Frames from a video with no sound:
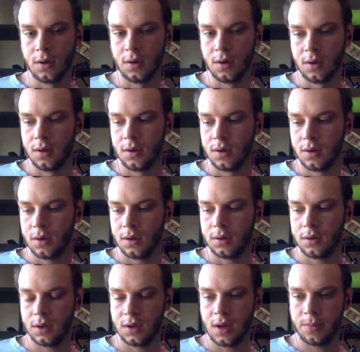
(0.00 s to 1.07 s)
a single
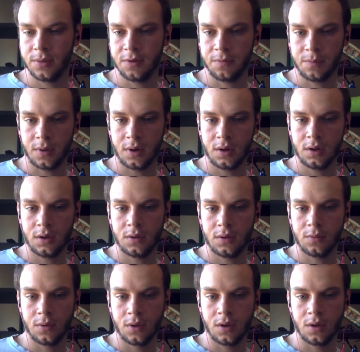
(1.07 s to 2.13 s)
endpoint called
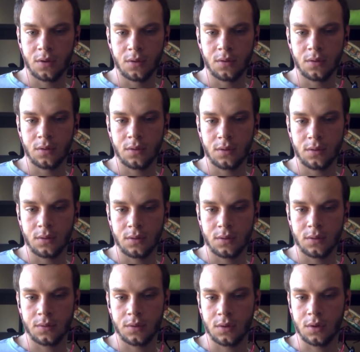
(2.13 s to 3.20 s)
the selected
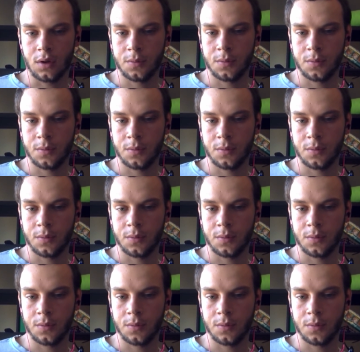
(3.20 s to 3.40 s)
endpoint,